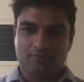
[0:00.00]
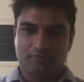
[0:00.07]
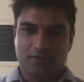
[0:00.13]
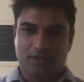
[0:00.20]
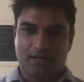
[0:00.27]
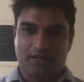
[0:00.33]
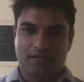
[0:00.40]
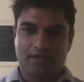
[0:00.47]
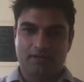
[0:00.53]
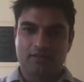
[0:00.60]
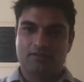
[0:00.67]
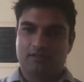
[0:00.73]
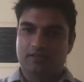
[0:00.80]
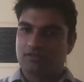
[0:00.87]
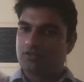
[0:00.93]
right?
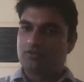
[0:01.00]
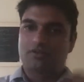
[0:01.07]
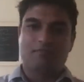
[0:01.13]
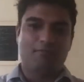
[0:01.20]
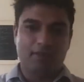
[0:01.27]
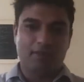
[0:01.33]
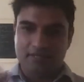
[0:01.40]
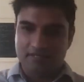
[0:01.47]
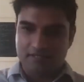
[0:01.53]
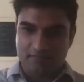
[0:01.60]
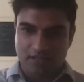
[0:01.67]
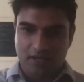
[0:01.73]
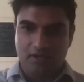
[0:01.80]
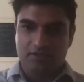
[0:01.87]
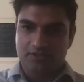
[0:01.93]
To the two millions of of
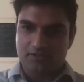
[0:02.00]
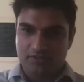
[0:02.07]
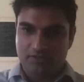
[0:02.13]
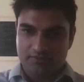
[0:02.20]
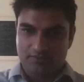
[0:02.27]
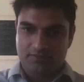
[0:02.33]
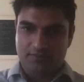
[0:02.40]
dollars.